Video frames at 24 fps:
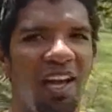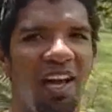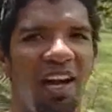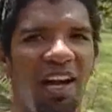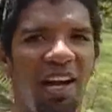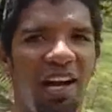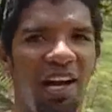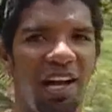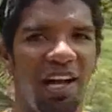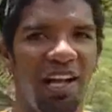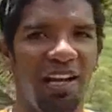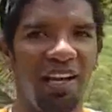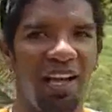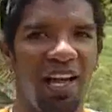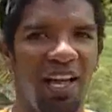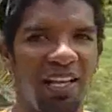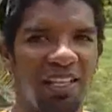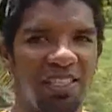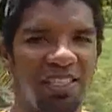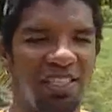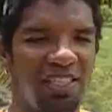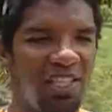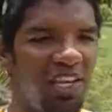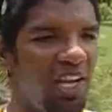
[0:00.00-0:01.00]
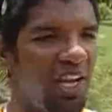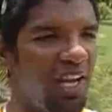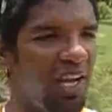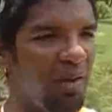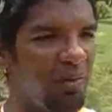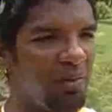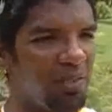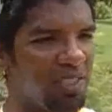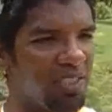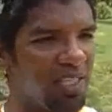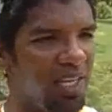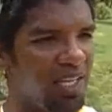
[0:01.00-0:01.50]
Last
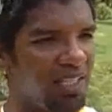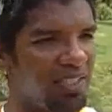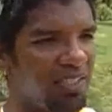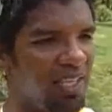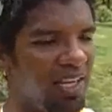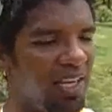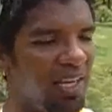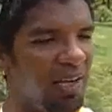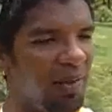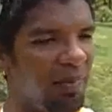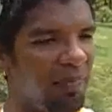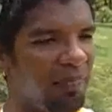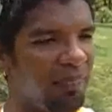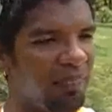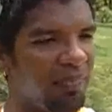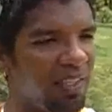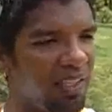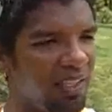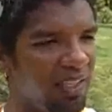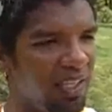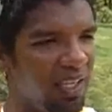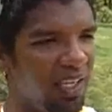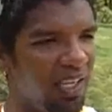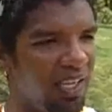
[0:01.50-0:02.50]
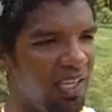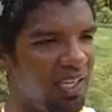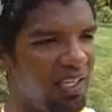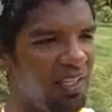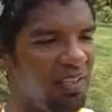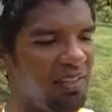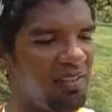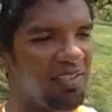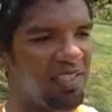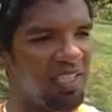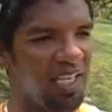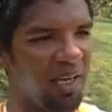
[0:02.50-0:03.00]
year I was at
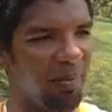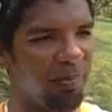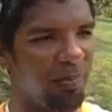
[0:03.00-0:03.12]
the